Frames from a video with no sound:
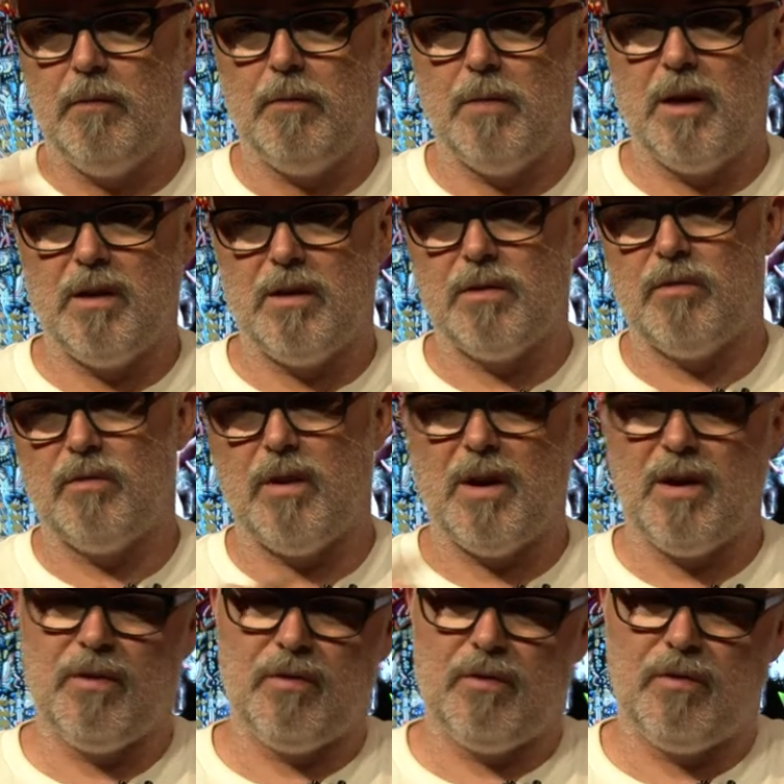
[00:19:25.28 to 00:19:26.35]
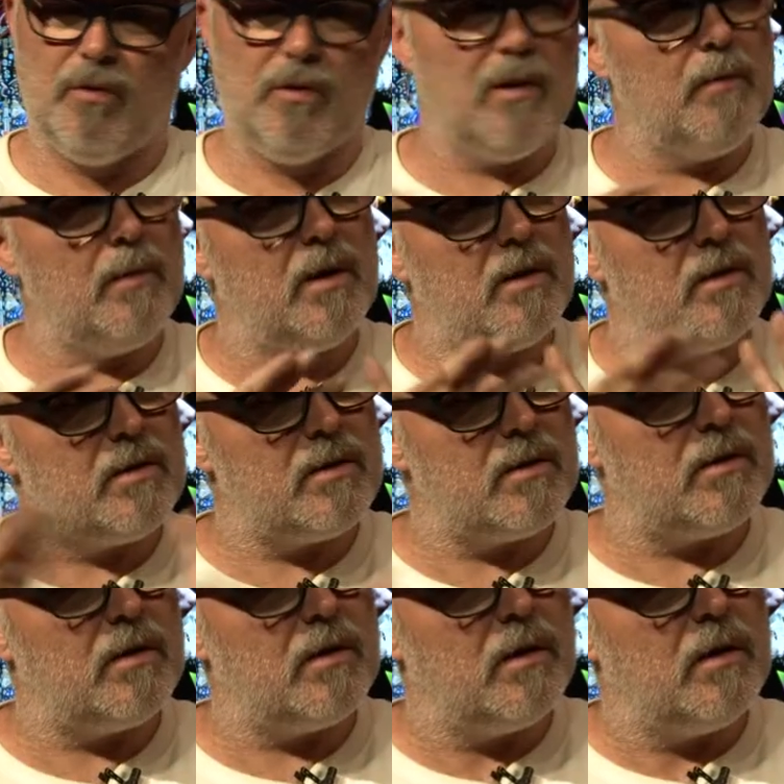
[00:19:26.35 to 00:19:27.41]
meters around or 40 meters.
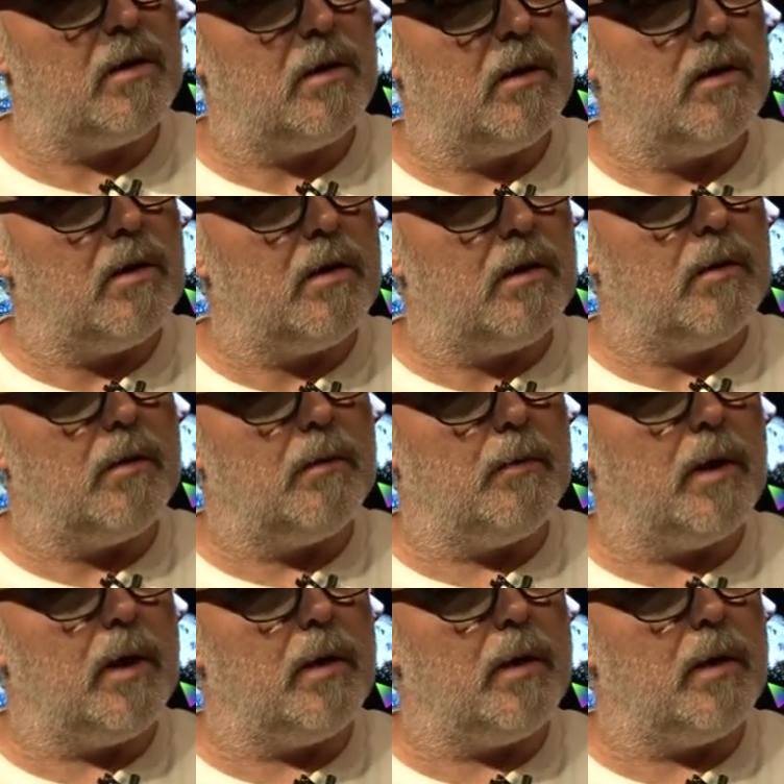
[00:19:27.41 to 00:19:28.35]
and Right. Because I